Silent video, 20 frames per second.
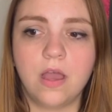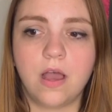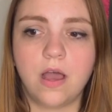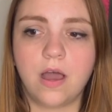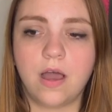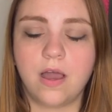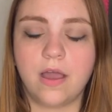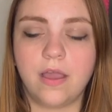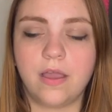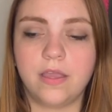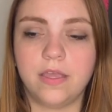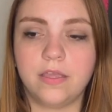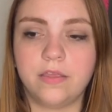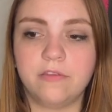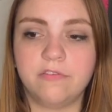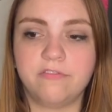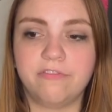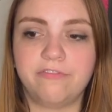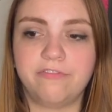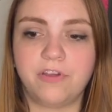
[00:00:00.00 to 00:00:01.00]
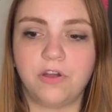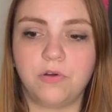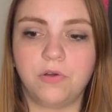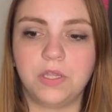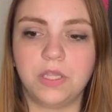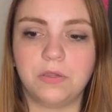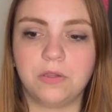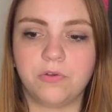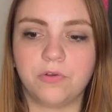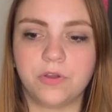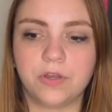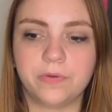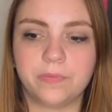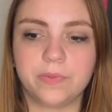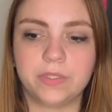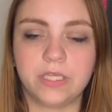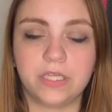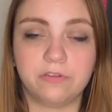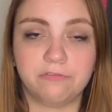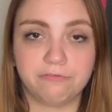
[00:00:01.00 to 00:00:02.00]
I felt
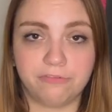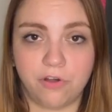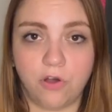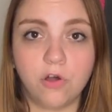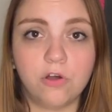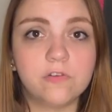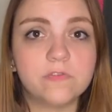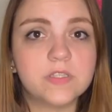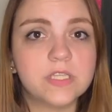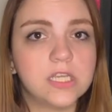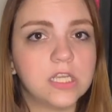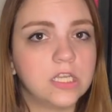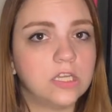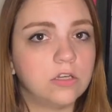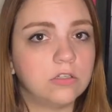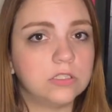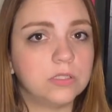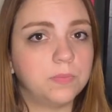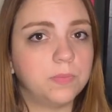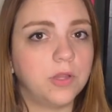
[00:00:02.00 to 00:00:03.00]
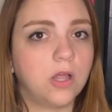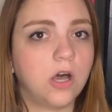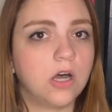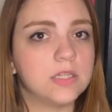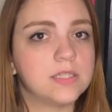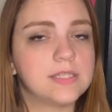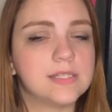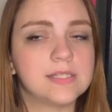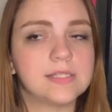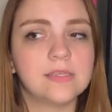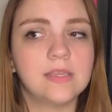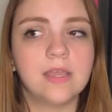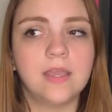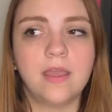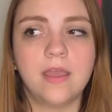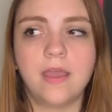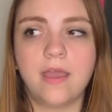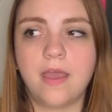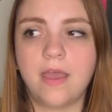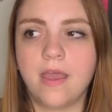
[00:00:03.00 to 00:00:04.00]
incredibly involved in all the plots,
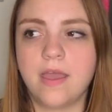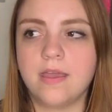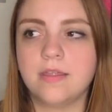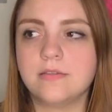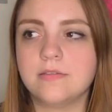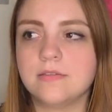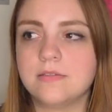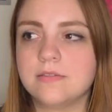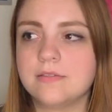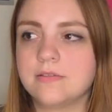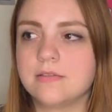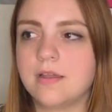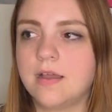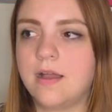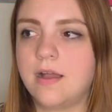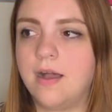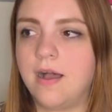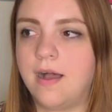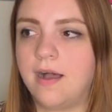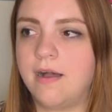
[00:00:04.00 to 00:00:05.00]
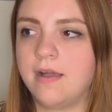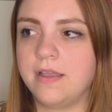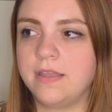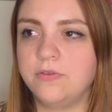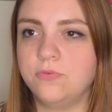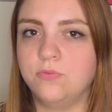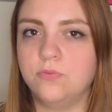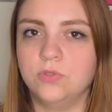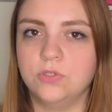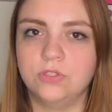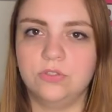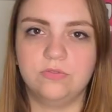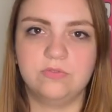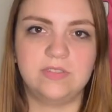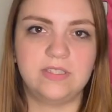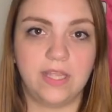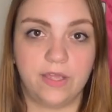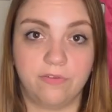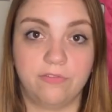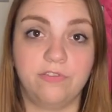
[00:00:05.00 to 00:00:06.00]
and I would
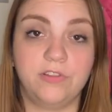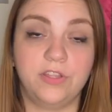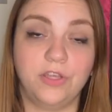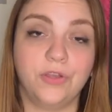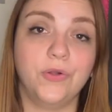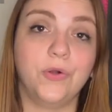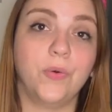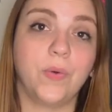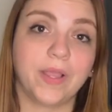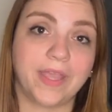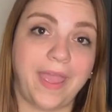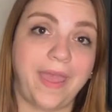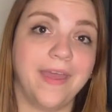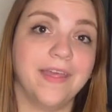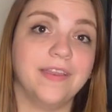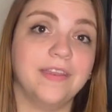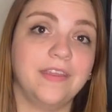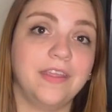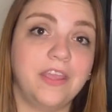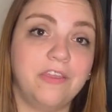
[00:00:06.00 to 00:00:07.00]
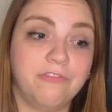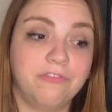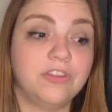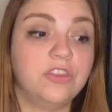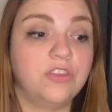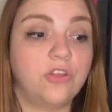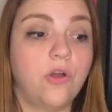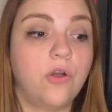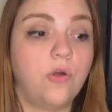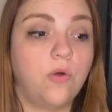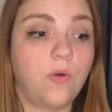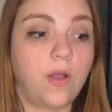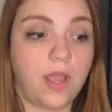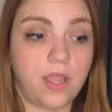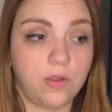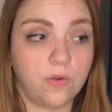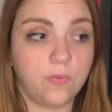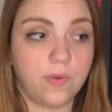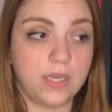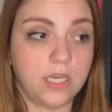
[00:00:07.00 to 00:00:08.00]
definitely go again, even though
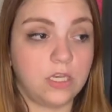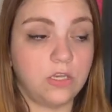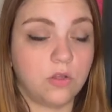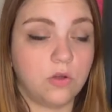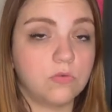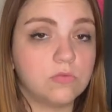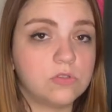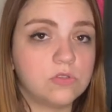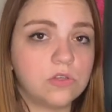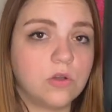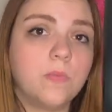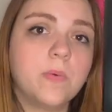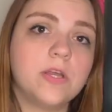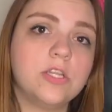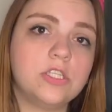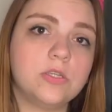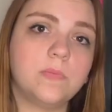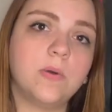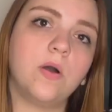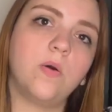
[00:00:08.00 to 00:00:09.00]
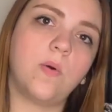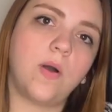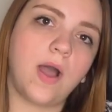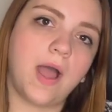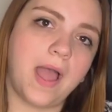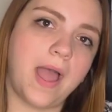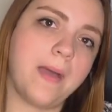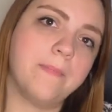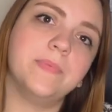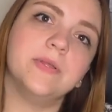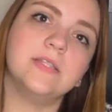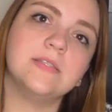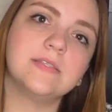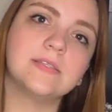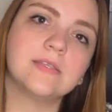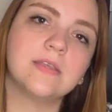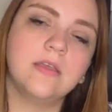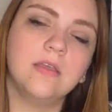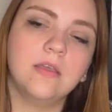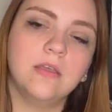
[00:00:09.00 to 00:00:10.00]
I already know so much about what happens.